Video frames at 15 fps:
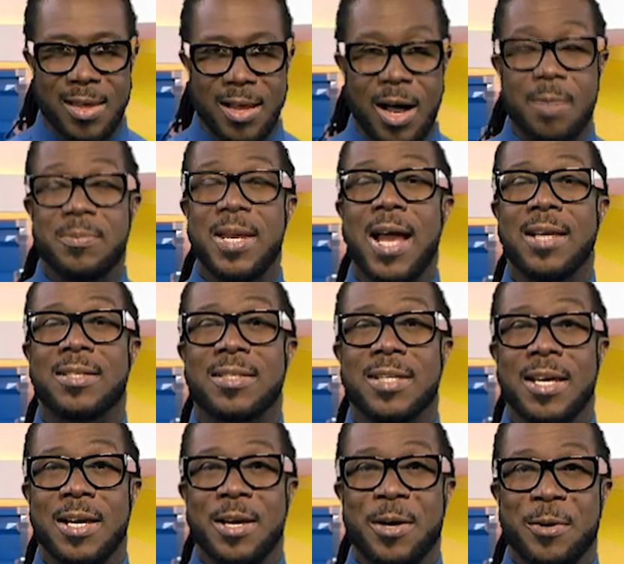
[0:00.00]
Up
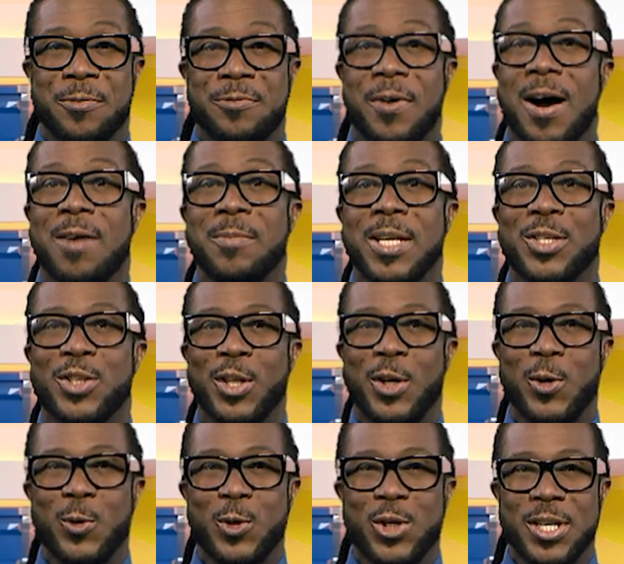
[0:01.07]
next, farming
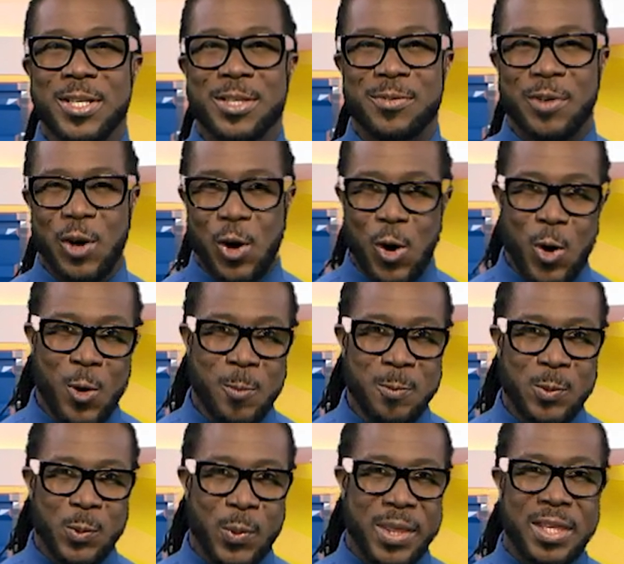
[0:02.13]
solutions for
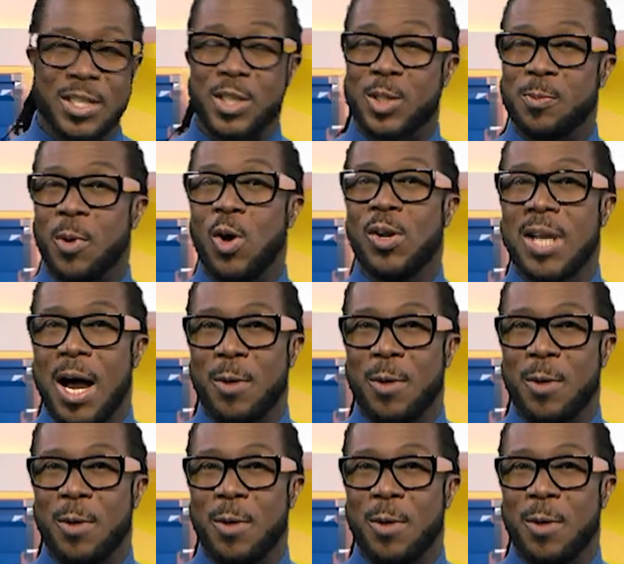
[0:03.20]
homes with small